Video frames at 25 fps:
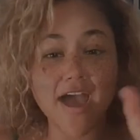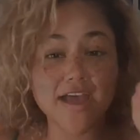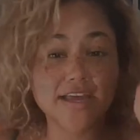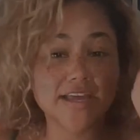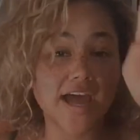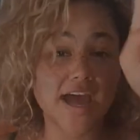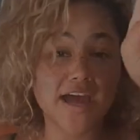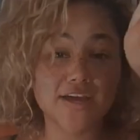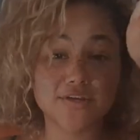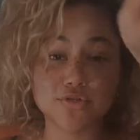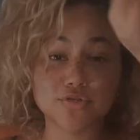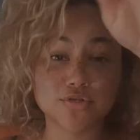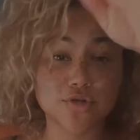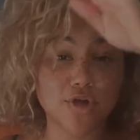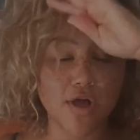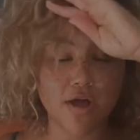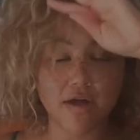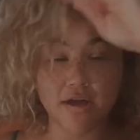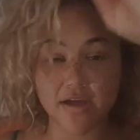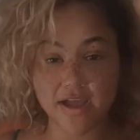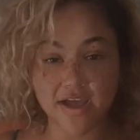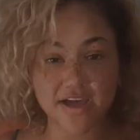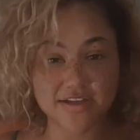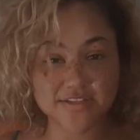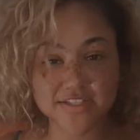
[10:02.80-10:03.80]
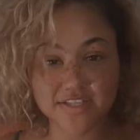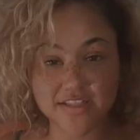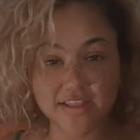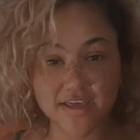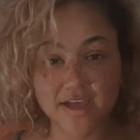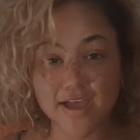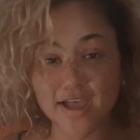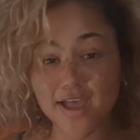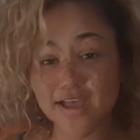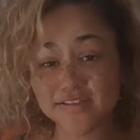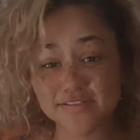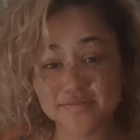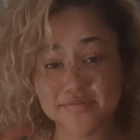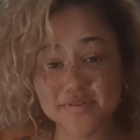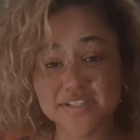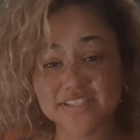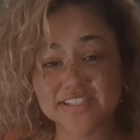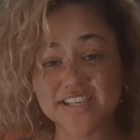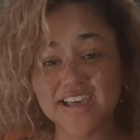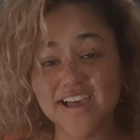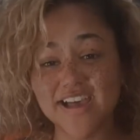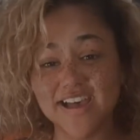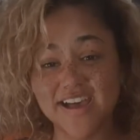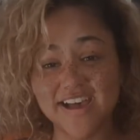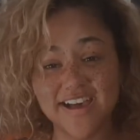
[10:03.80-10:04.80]
I don't know how I got to that.
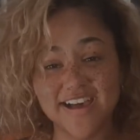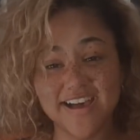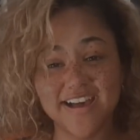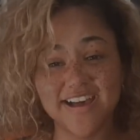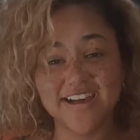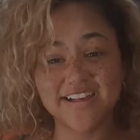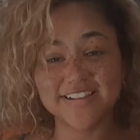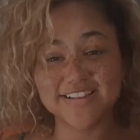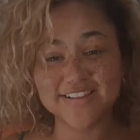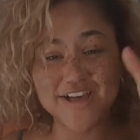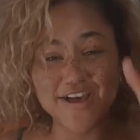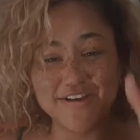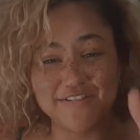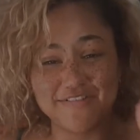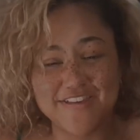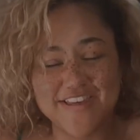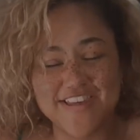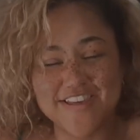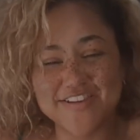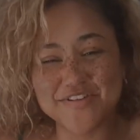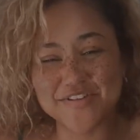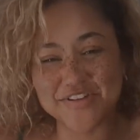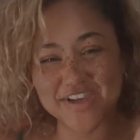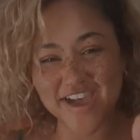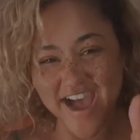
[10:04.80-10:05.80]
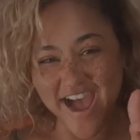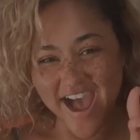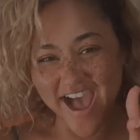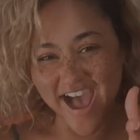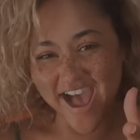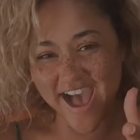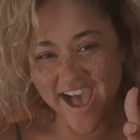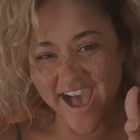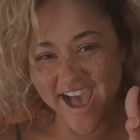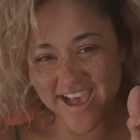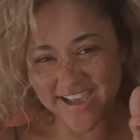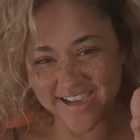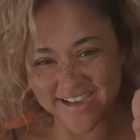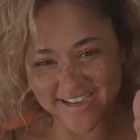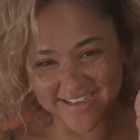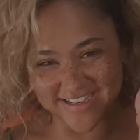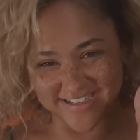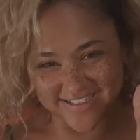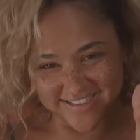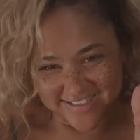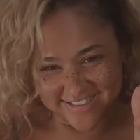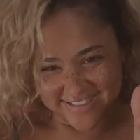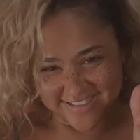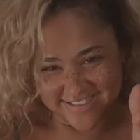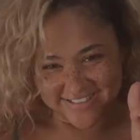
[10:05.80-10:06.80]
Anyways, love you
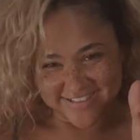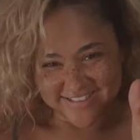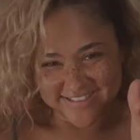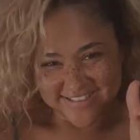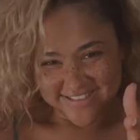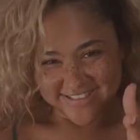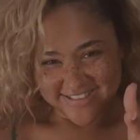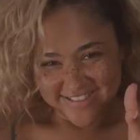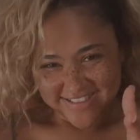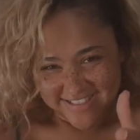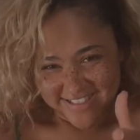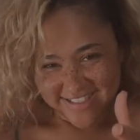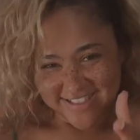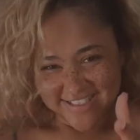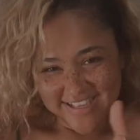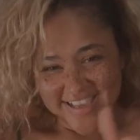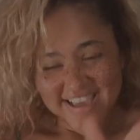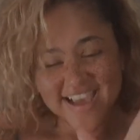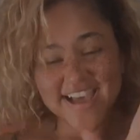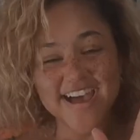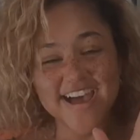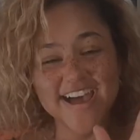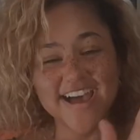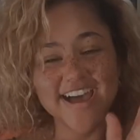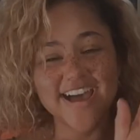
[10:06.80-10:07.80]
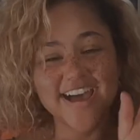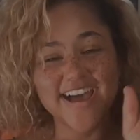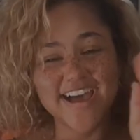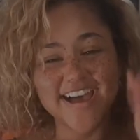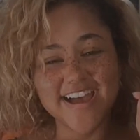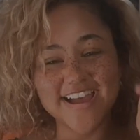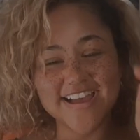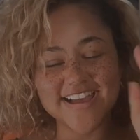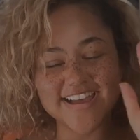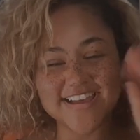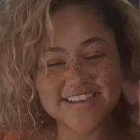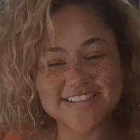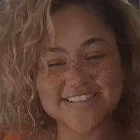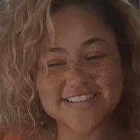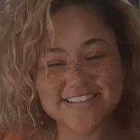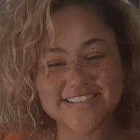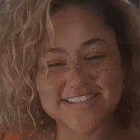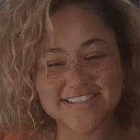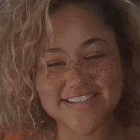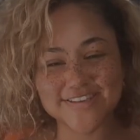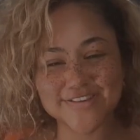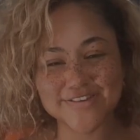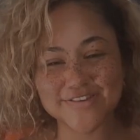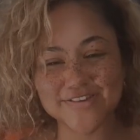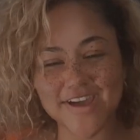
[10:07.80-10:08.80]
guys. And
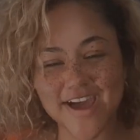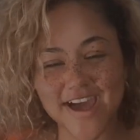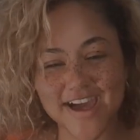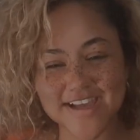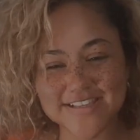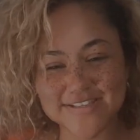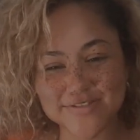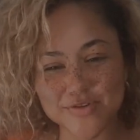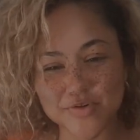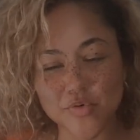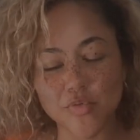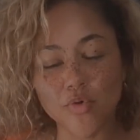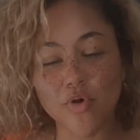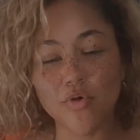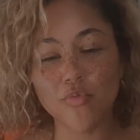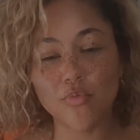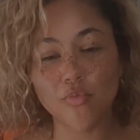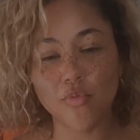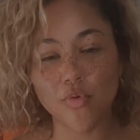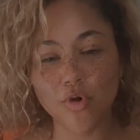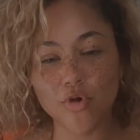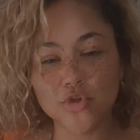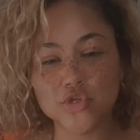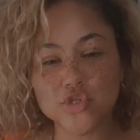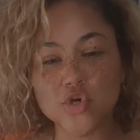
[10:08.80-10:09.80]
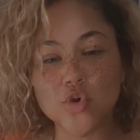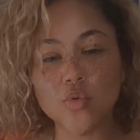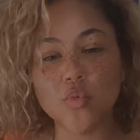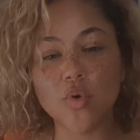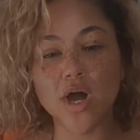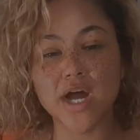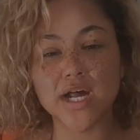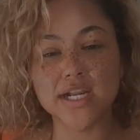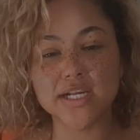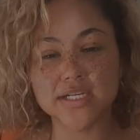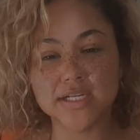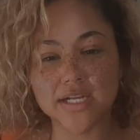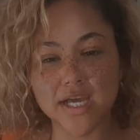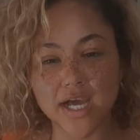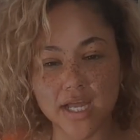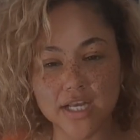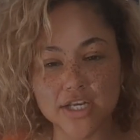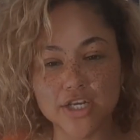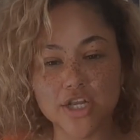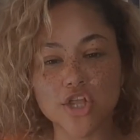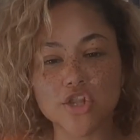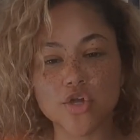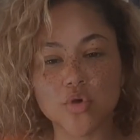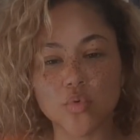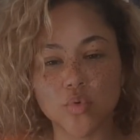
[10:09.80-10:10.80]
see you guys soon. We'll do
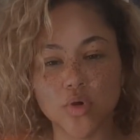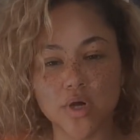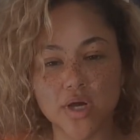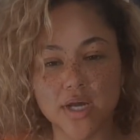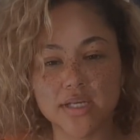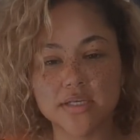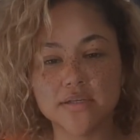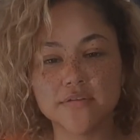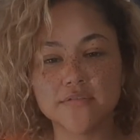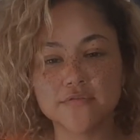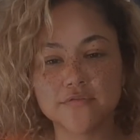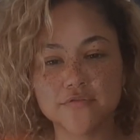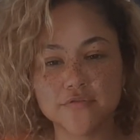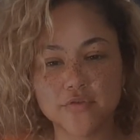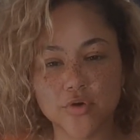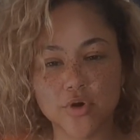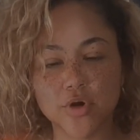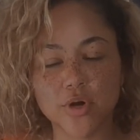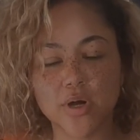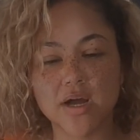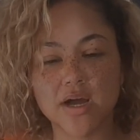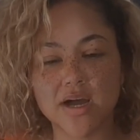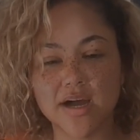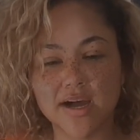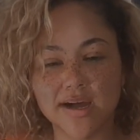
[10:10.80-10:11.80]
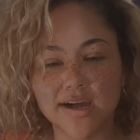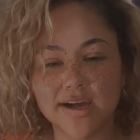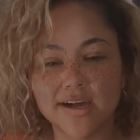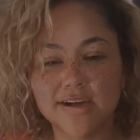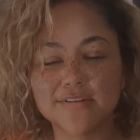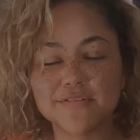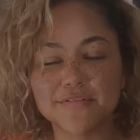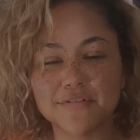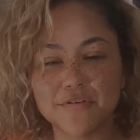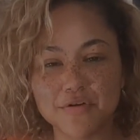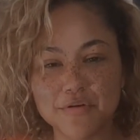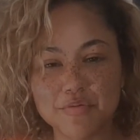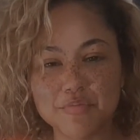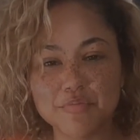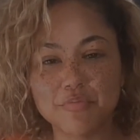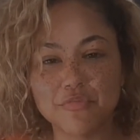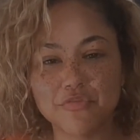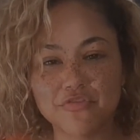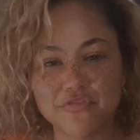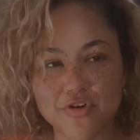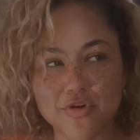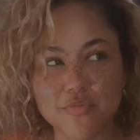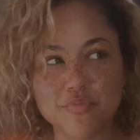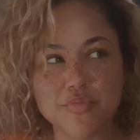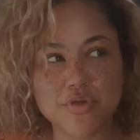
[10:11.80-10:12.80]
another one for
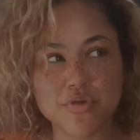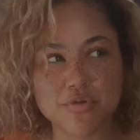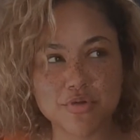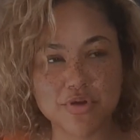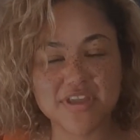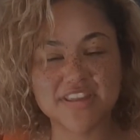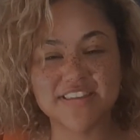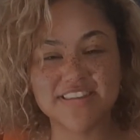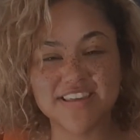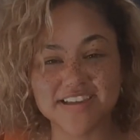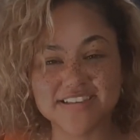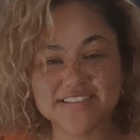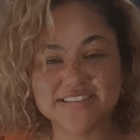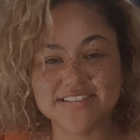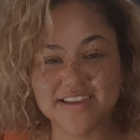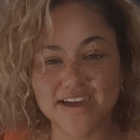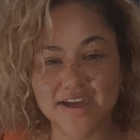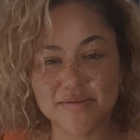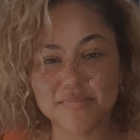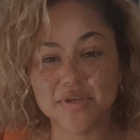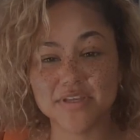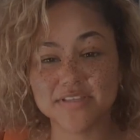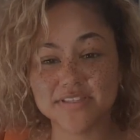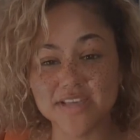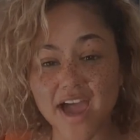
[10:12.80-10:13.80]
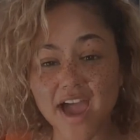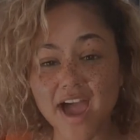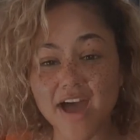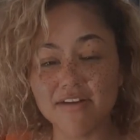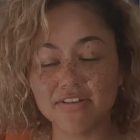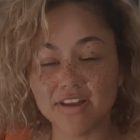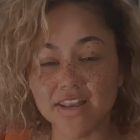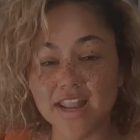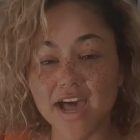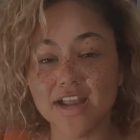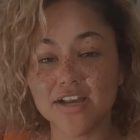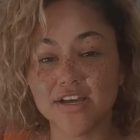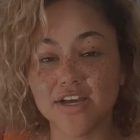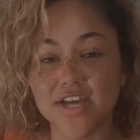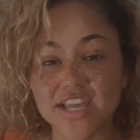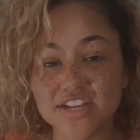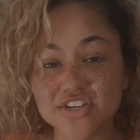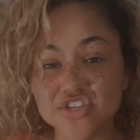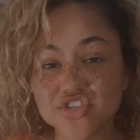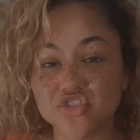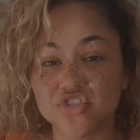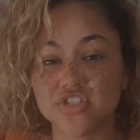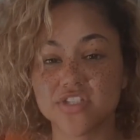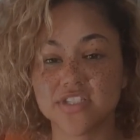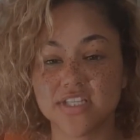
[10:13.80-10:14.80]
beauty next time. Because I have a lot of
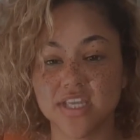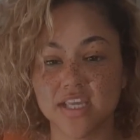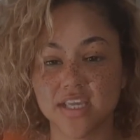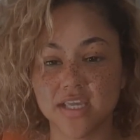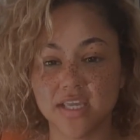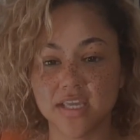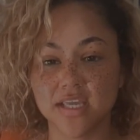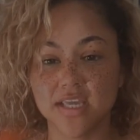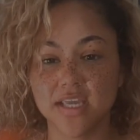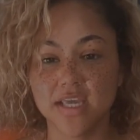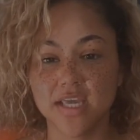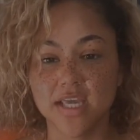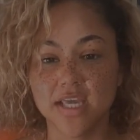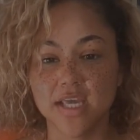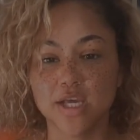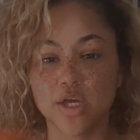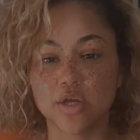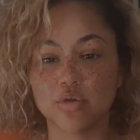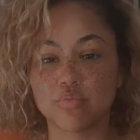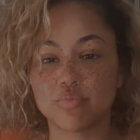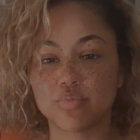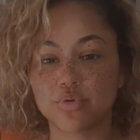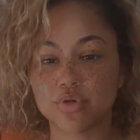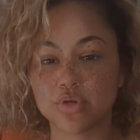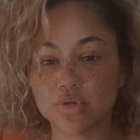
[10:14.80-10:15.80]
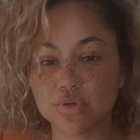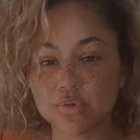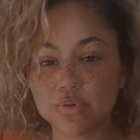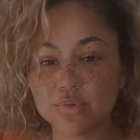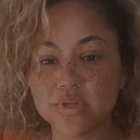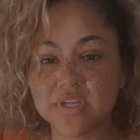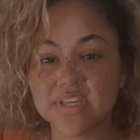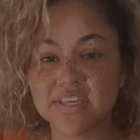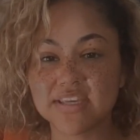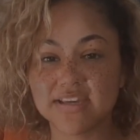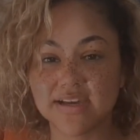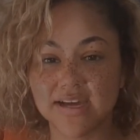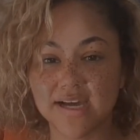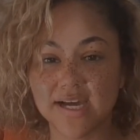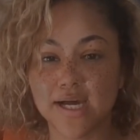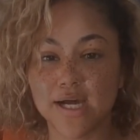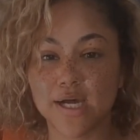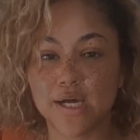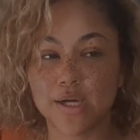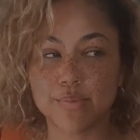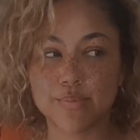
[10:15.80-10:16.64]
interesting beauty,